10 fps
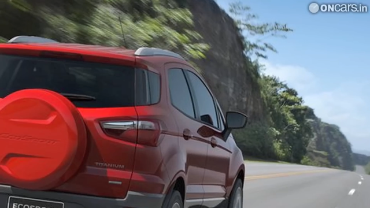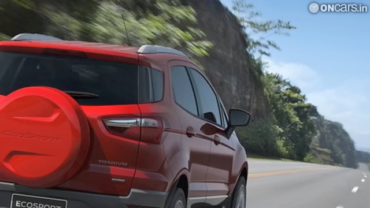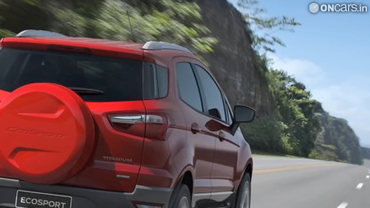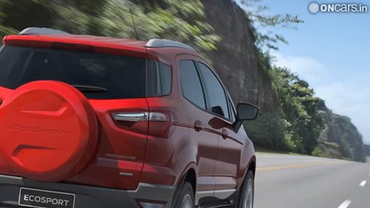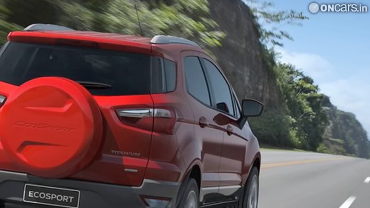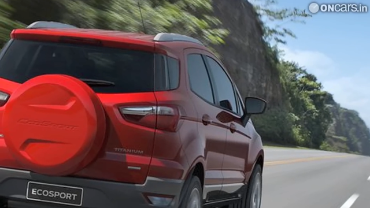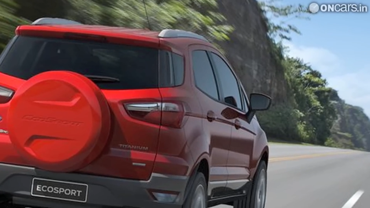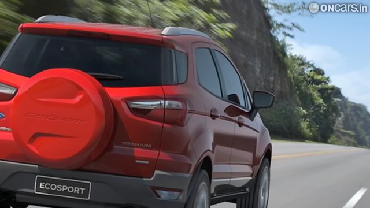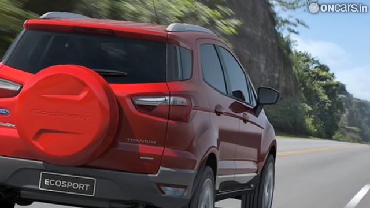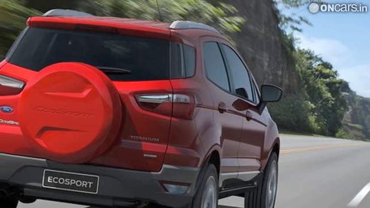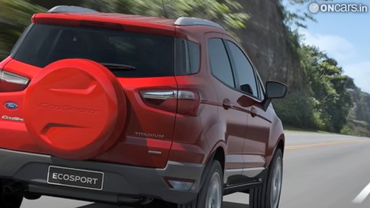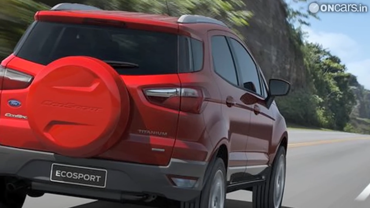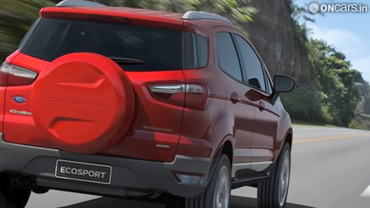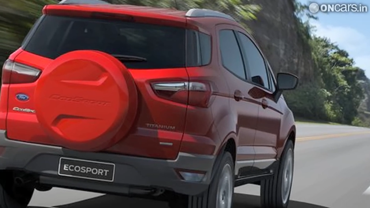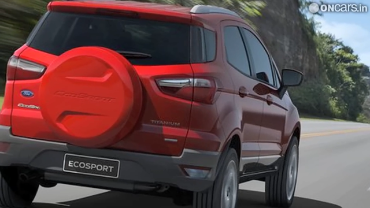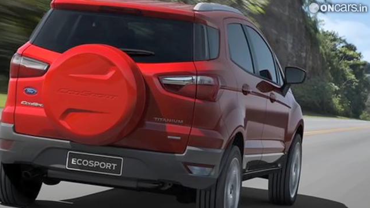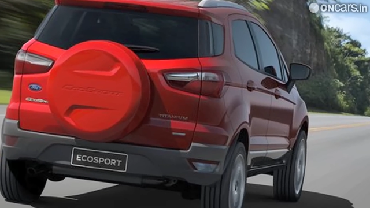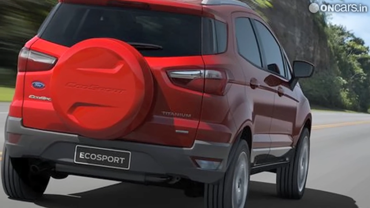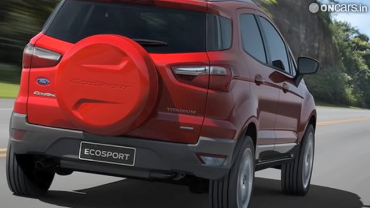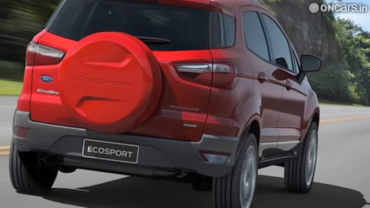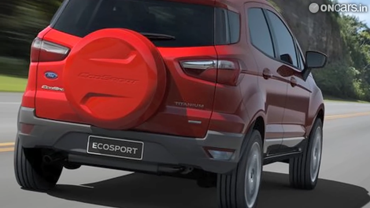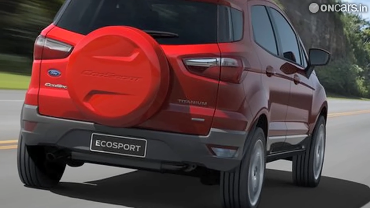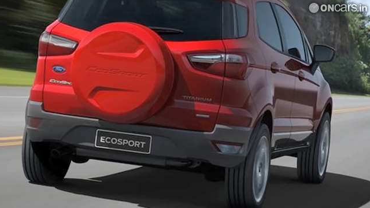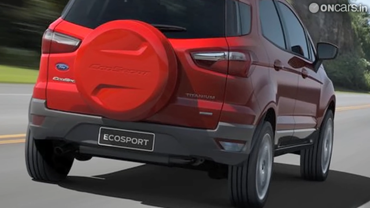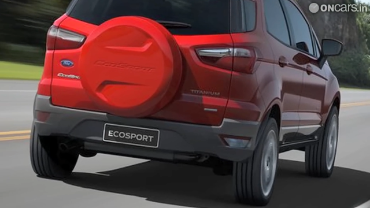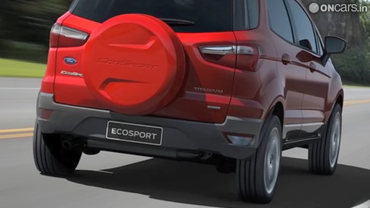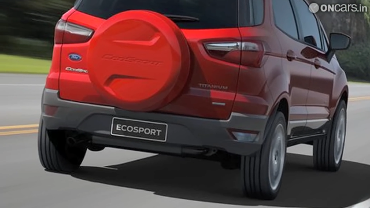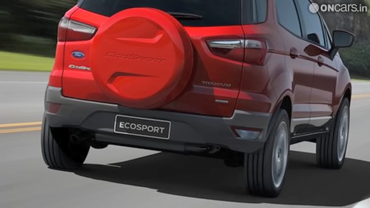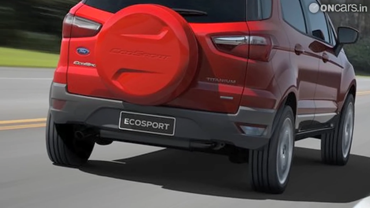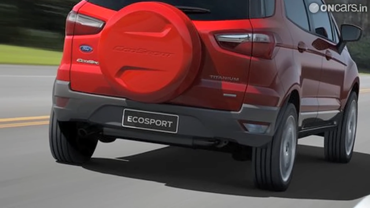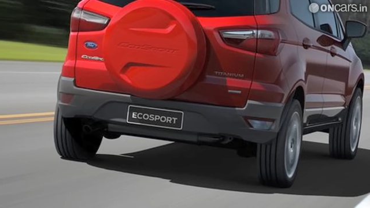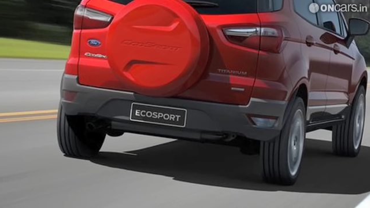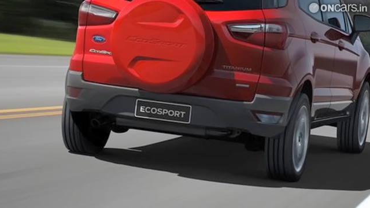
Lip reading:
(no speaker visible)